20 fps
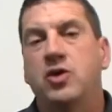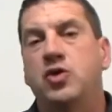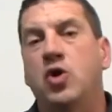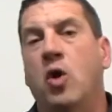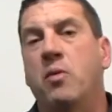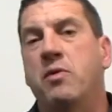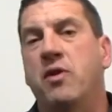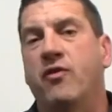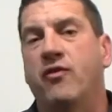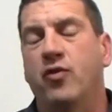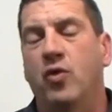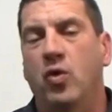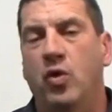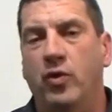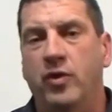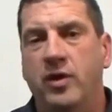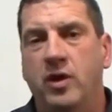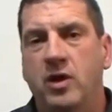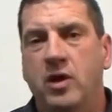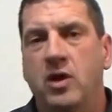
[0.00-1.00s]
Don't be
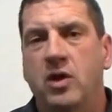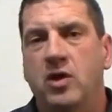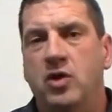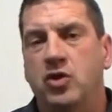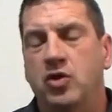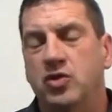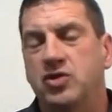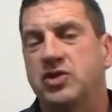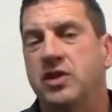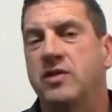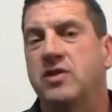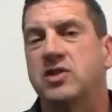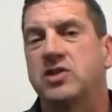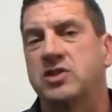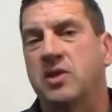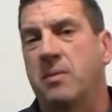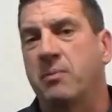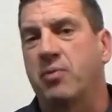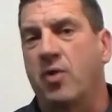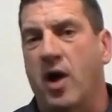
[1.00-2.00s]
fooled. You'll see that
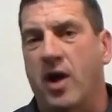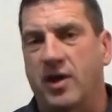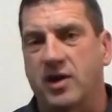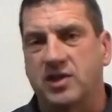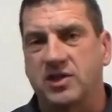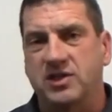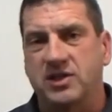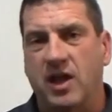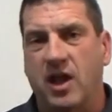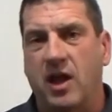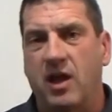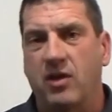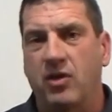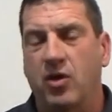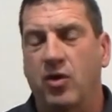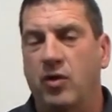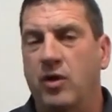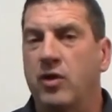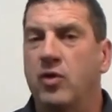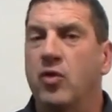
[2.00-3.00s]
some products say
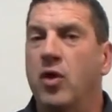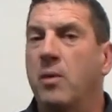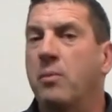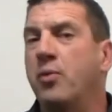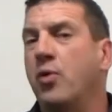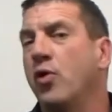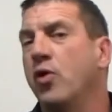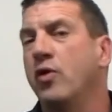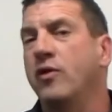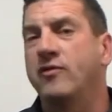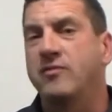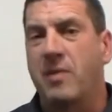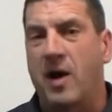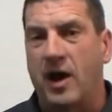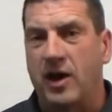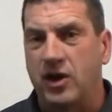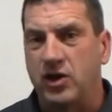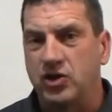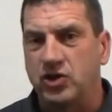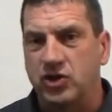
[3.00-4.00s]
they're either approved
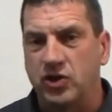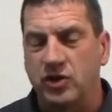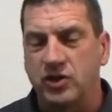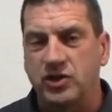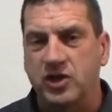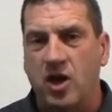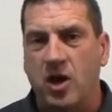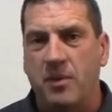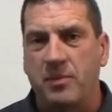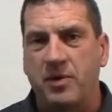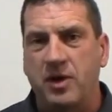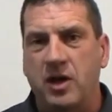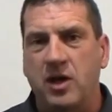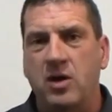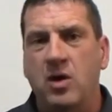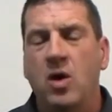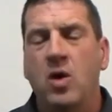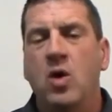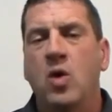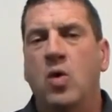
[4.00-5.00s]
by an insurance
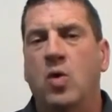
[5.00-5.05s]
company